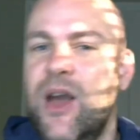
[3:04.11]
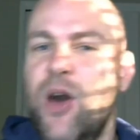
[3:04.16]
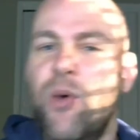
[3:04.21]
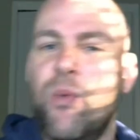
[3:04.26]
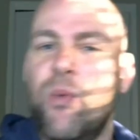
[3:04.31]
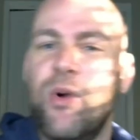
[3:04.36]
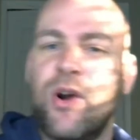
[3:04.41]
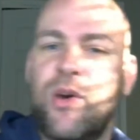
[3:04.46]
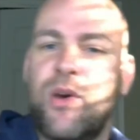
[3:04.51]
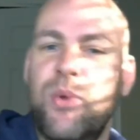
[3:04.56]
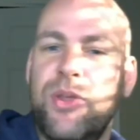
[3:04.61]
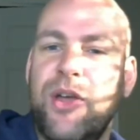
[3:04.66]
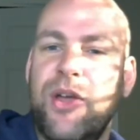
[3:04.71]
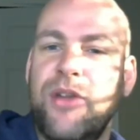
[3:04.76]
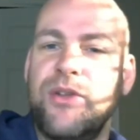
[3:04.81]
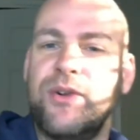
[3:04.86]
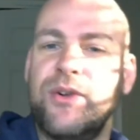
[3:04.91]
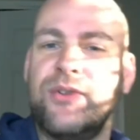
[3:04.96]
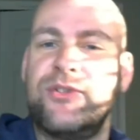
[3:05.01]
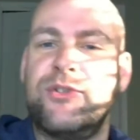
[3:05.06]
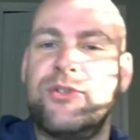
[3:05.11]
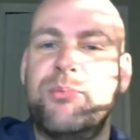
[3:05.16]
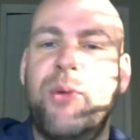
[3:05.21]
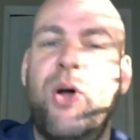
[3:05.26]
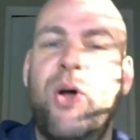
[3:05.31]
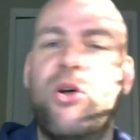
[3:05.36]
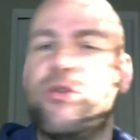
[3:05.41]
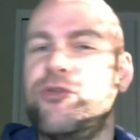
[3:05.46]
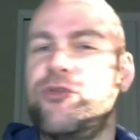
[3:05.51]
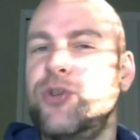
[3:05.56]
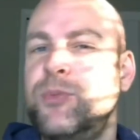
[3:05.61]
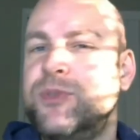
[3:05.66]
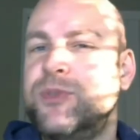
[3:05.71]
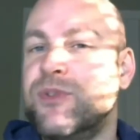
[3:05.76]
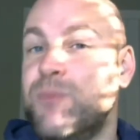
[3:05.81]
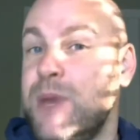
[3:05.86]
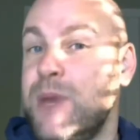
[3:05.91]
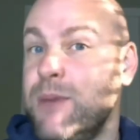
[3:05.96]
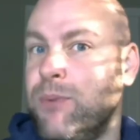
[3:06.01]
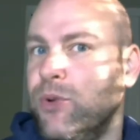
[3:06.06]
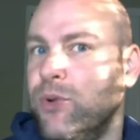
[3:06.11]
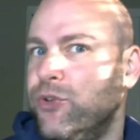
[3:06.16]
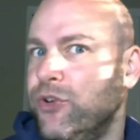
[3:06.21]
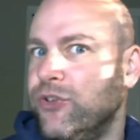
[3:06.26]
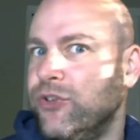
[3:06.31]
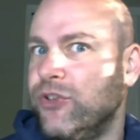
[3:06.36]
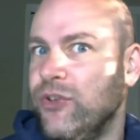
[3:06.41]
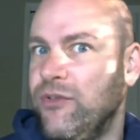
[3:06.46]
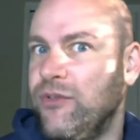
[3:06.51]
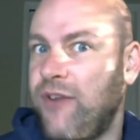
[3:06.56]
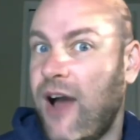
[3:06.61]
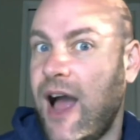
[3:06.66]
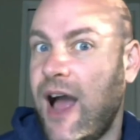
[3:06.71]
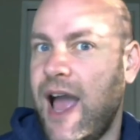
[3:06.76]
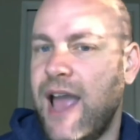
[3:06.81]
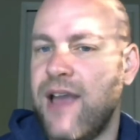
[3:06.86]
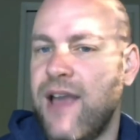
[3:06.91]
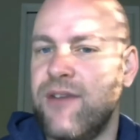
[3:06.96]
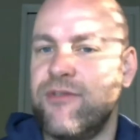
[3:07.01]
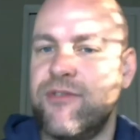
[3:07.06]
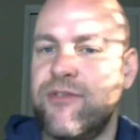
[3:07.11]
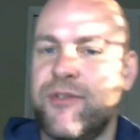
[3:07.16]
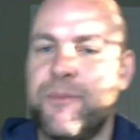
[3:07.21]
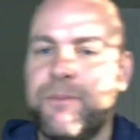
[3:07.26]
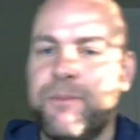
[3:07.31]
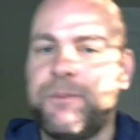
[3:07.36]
work with other small groups of people to survive.